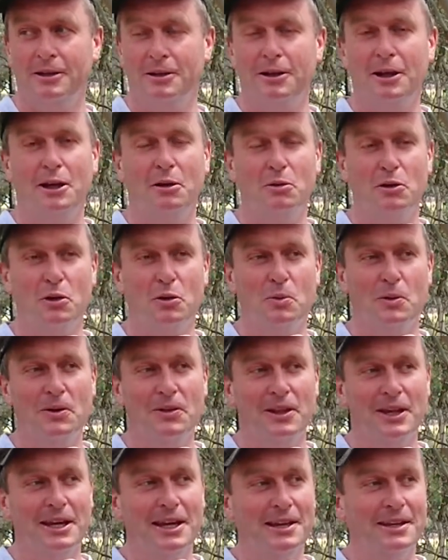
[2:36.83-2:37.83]
Yeah, we all
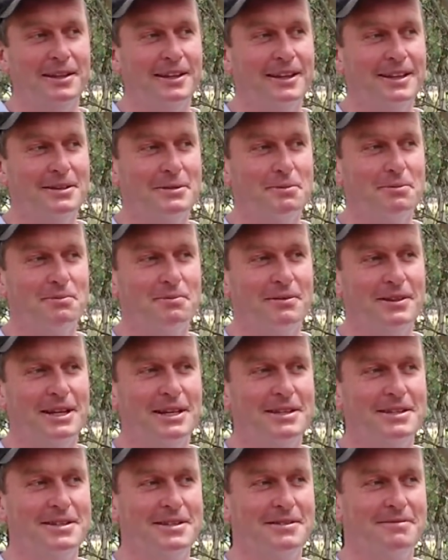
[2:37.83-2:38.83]
want that. That's,
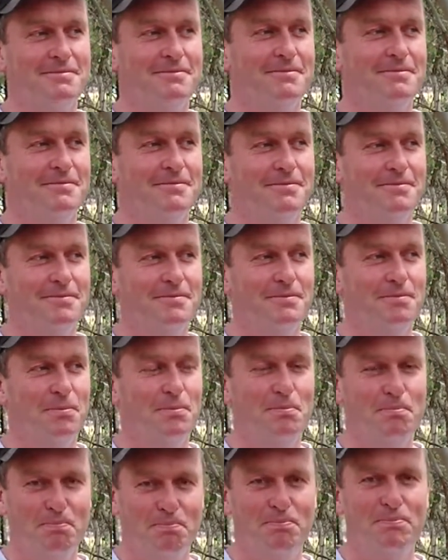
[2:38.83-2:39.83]
that's
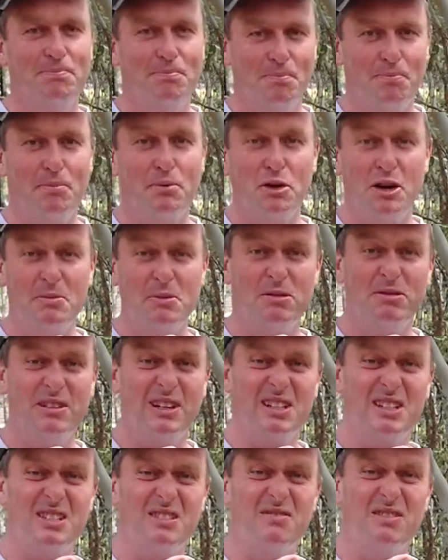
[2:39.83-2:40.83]
prime
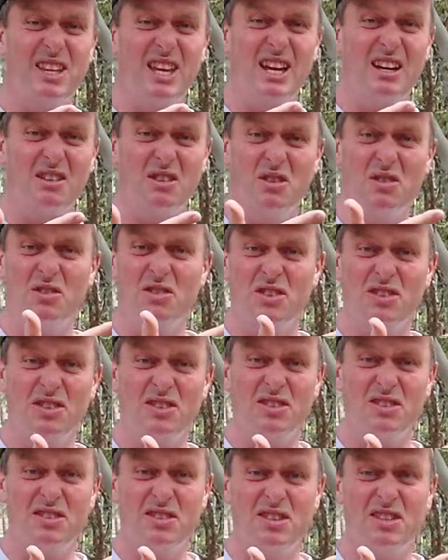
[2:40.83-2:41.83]
directives of the unconscious.
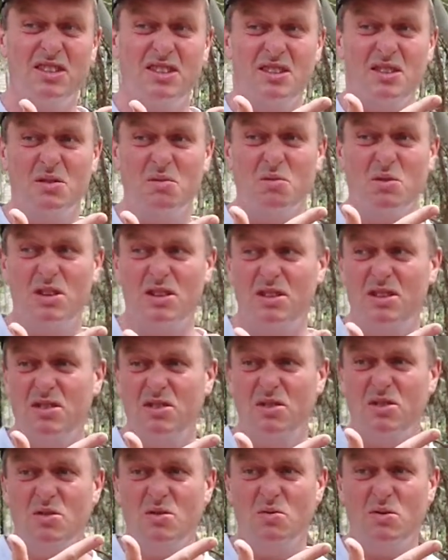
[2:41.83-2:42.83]
So this is what the
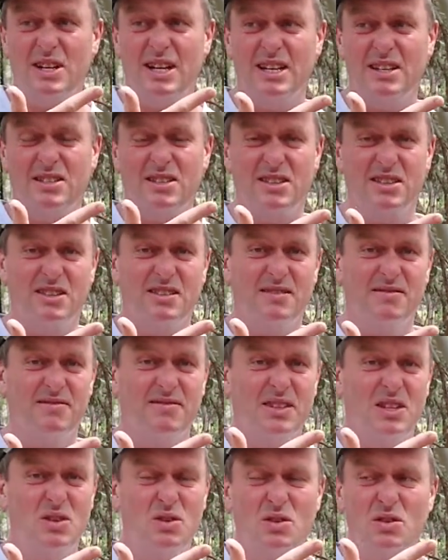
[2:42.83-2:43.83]
journal does.
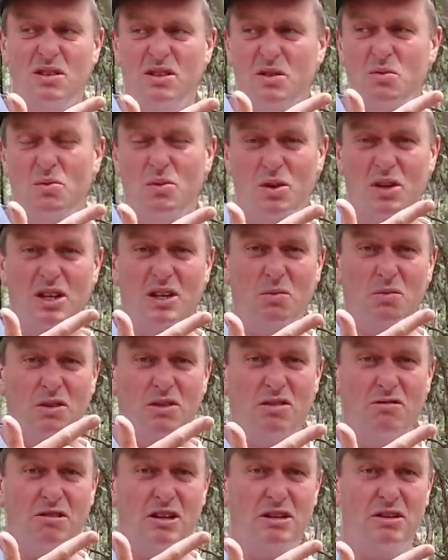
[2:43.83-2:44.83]
The journal is working with
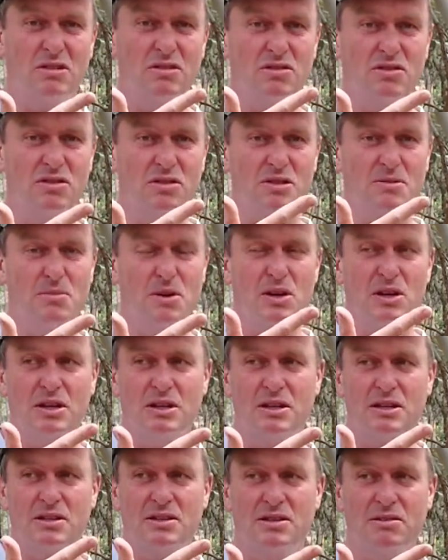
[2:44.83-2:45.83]
your unconscious
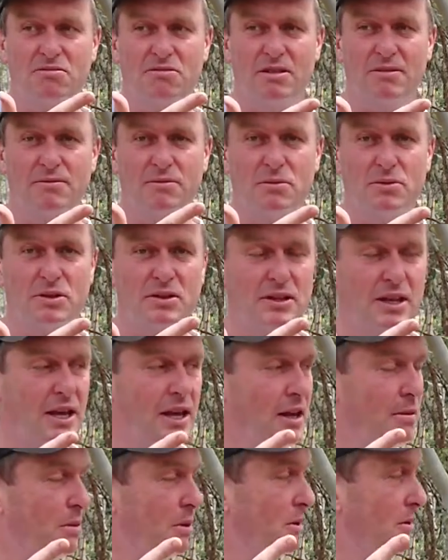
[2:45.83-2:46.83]
mind. It's reinforcing that
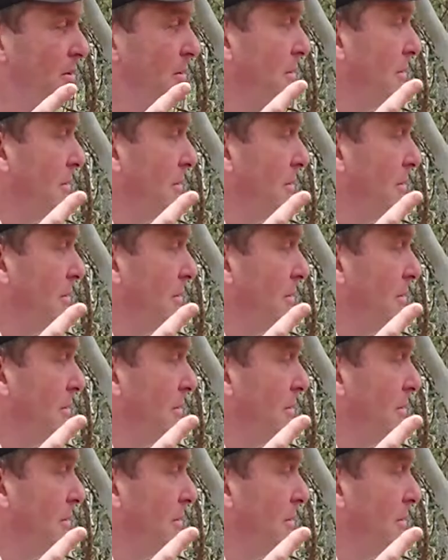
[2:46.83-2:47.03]
habit.